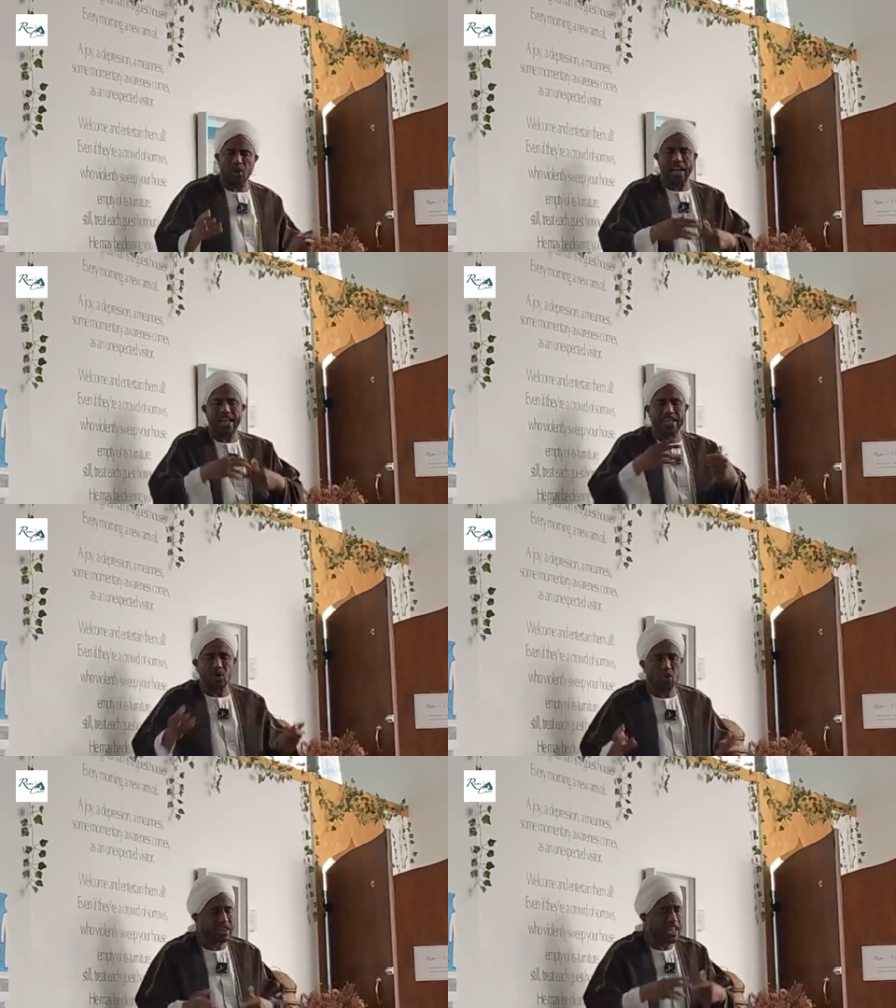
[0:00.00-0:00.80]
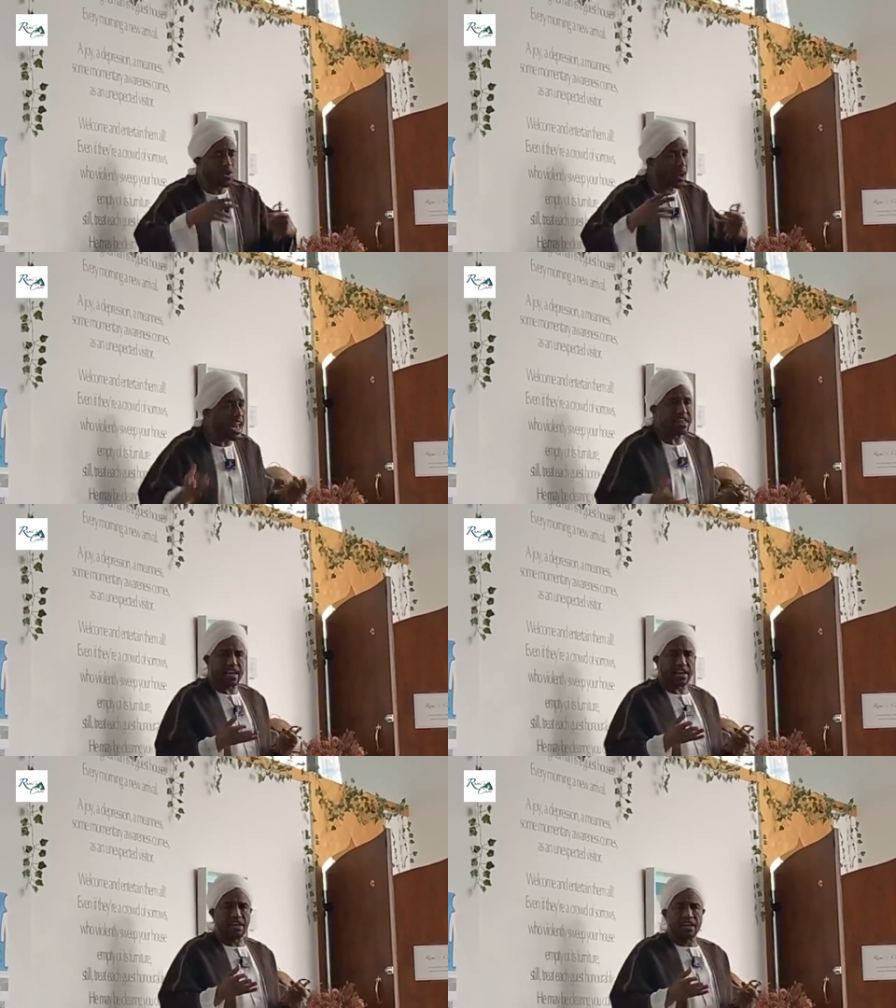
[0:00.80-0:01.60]
or religion or deen or
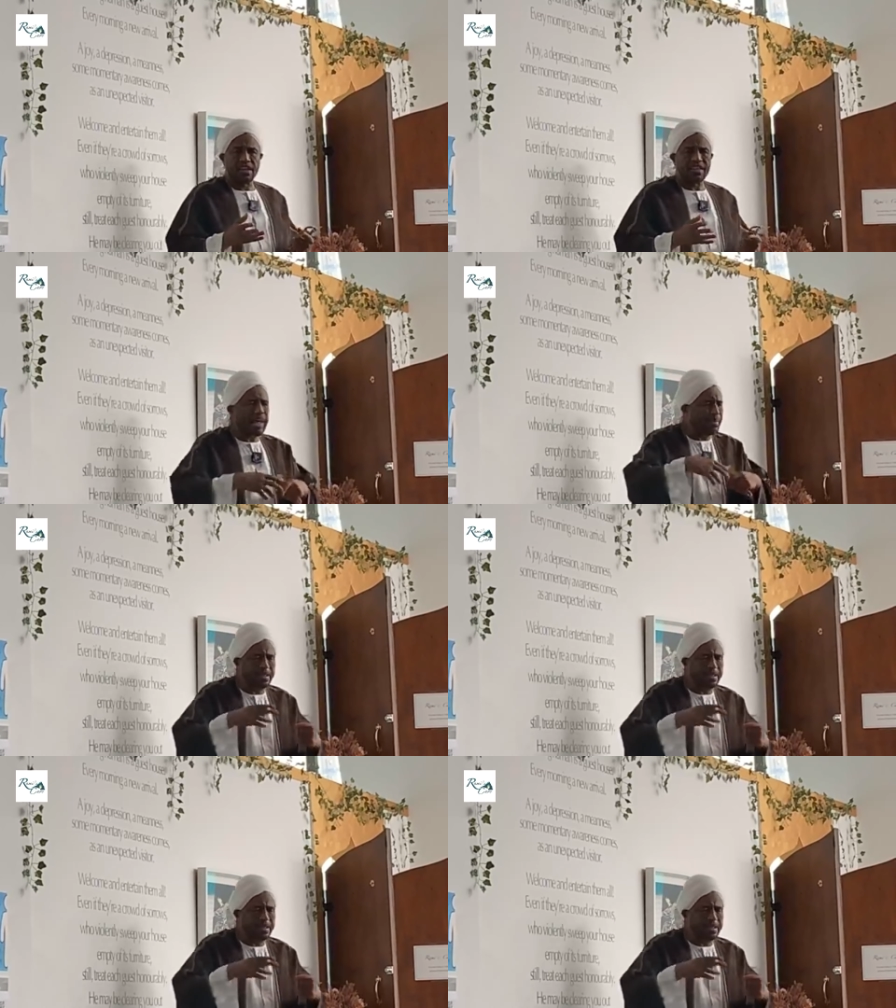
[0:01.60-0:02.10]
anything. They are